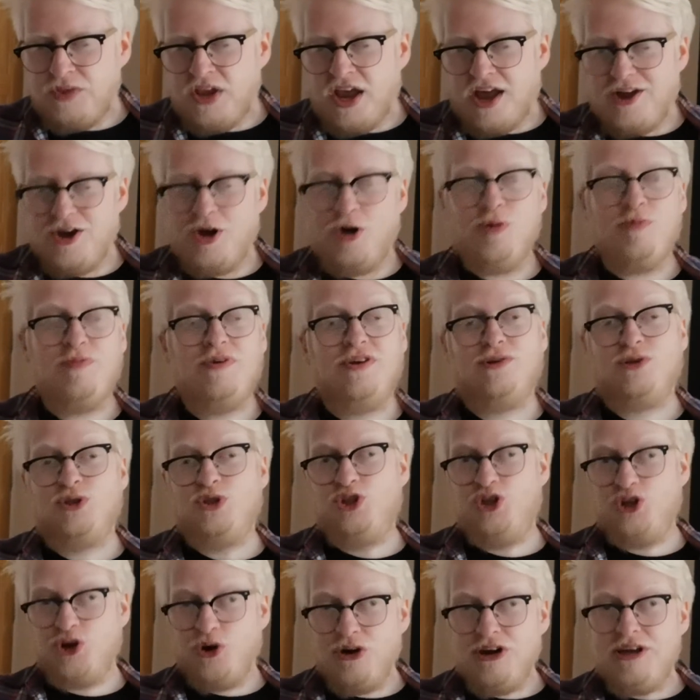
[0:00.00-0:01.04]
I hope you'll
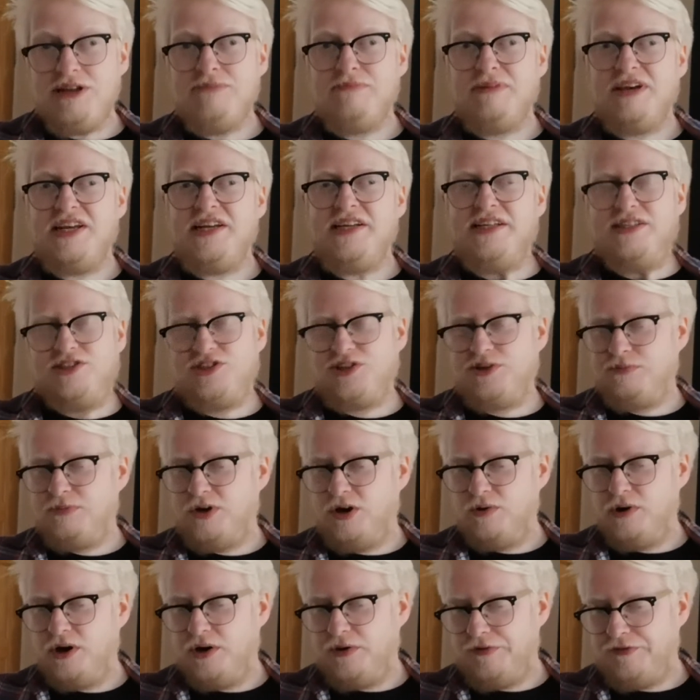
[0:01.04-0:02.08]
join me
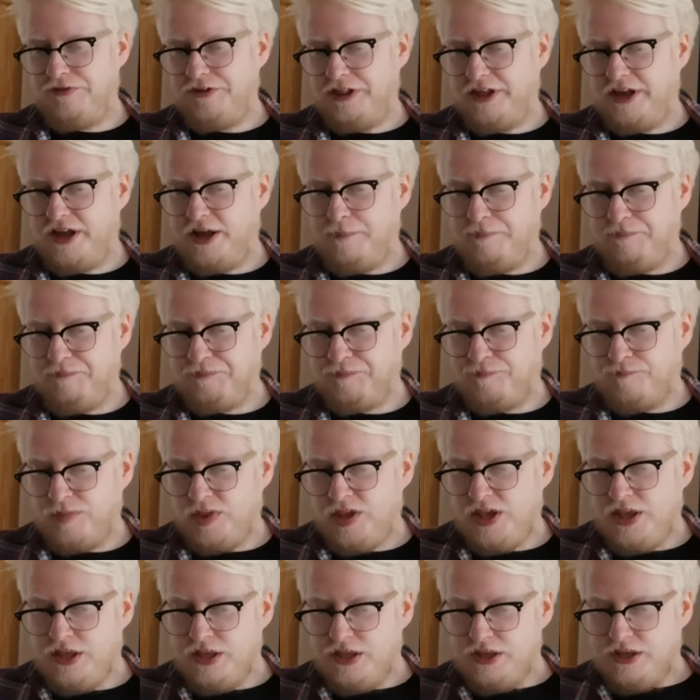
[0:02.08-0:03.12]
tomorrow for that.
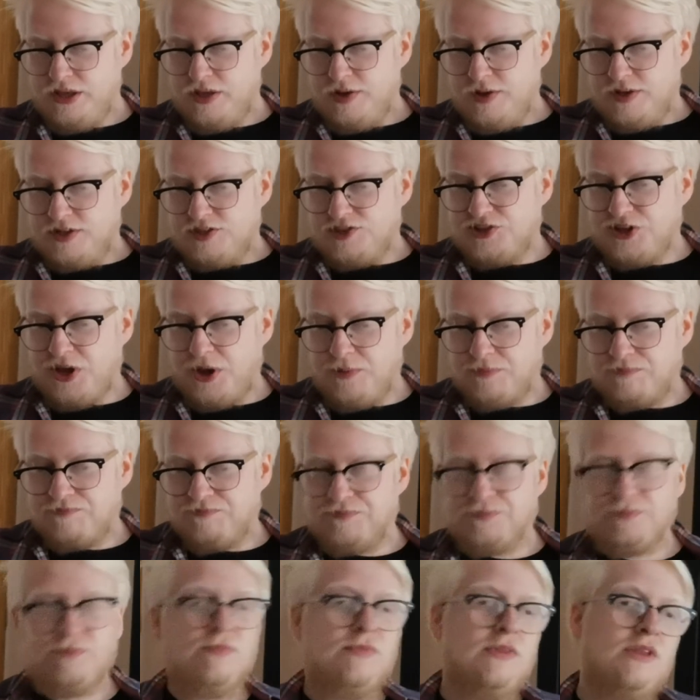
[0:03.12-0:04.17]
So
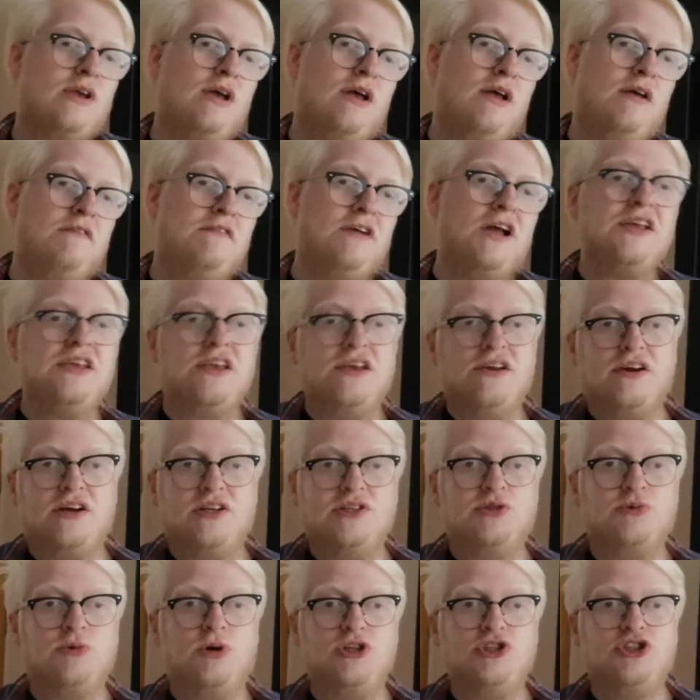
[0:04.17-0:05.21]
thank you
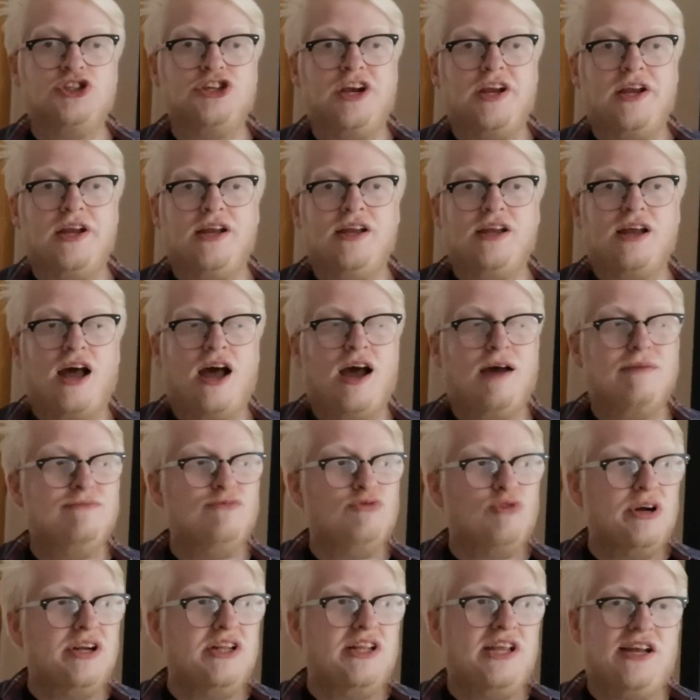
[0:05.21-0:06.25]
guys for watching. I'm
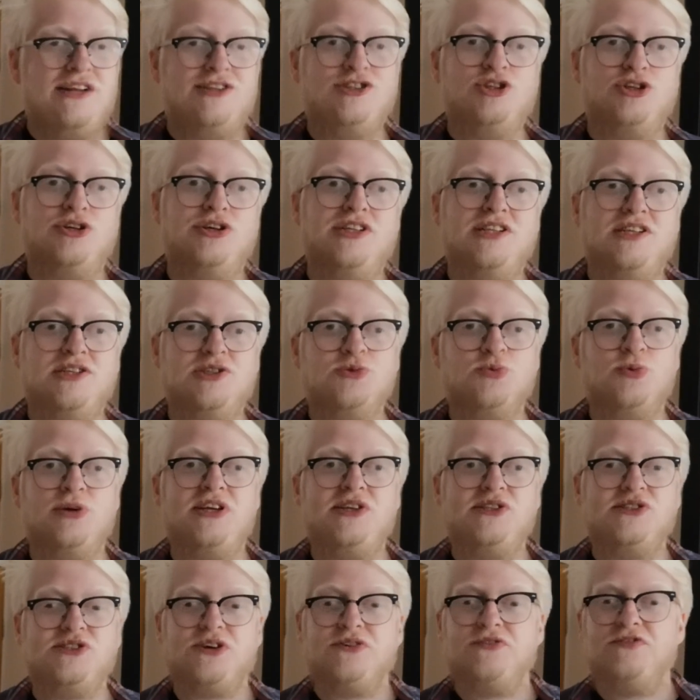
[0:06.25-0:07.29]
really enjoying this
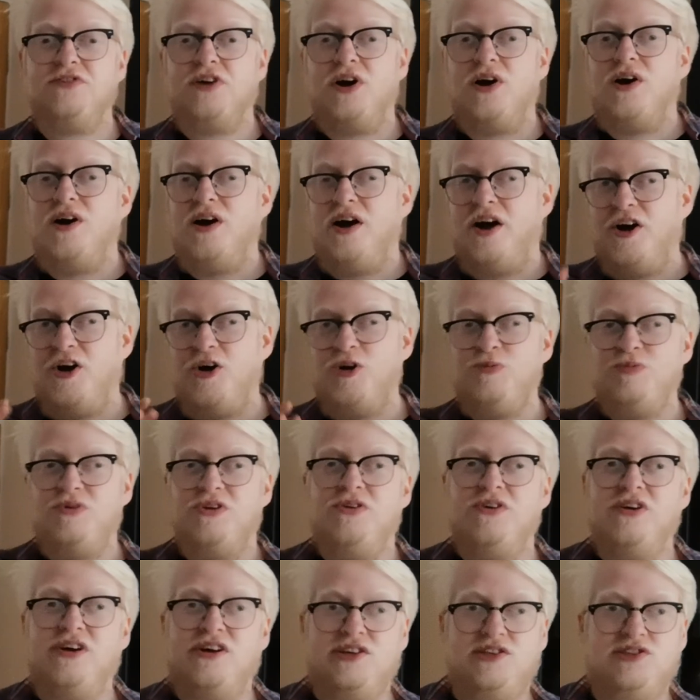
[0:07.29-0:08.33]
week so far. I hope
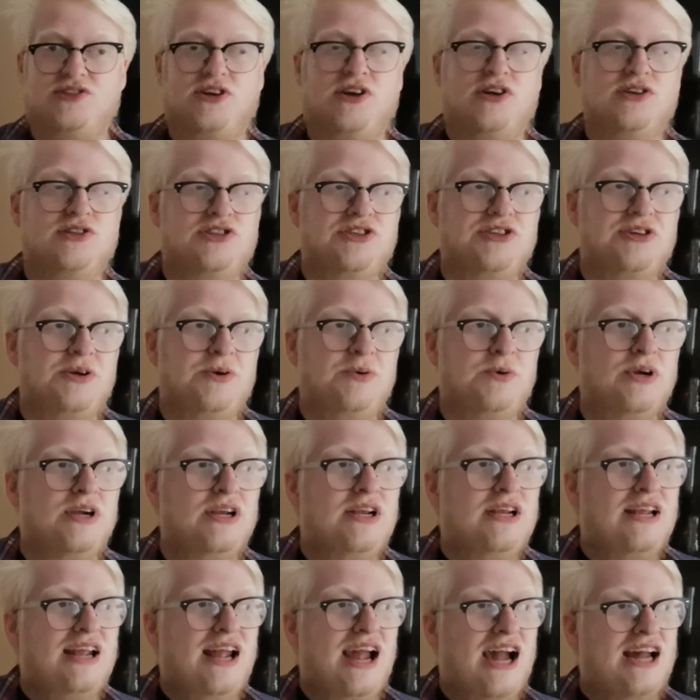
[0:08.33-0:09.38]
you guys are too.
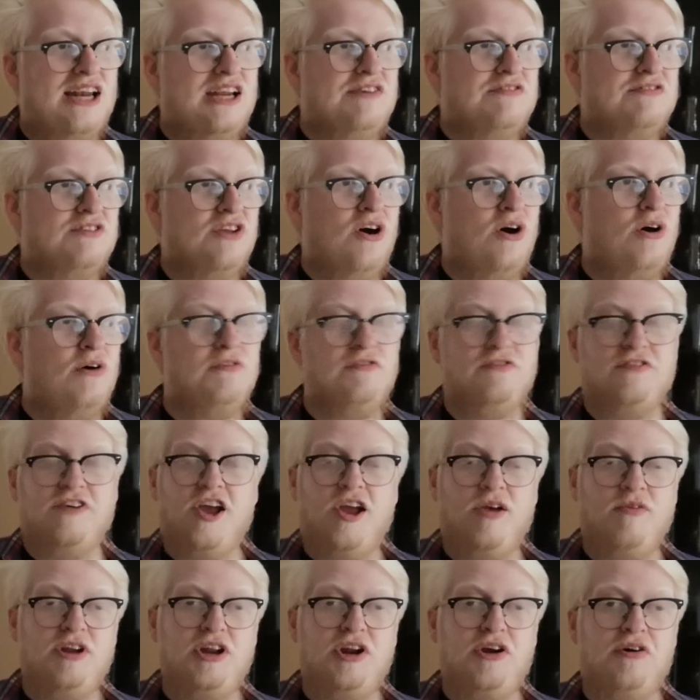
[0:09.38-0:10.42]
And if not,
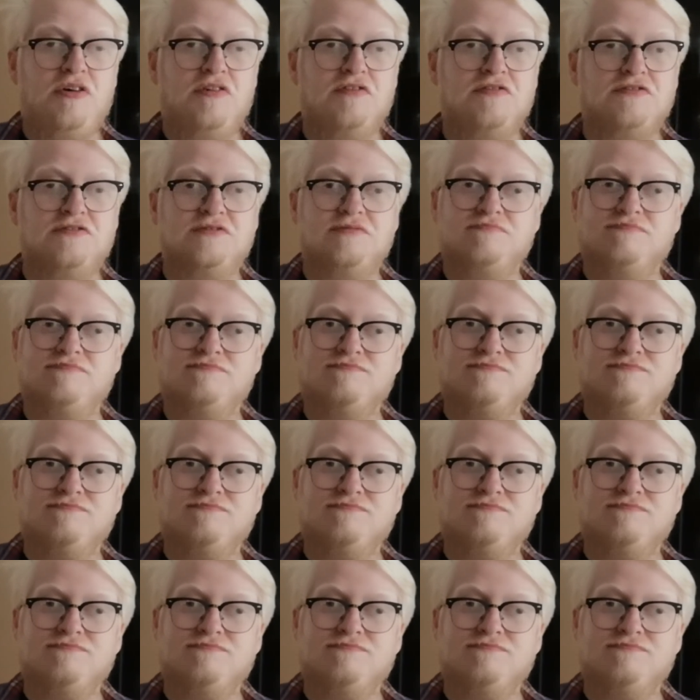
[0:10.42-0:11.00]
fair enough.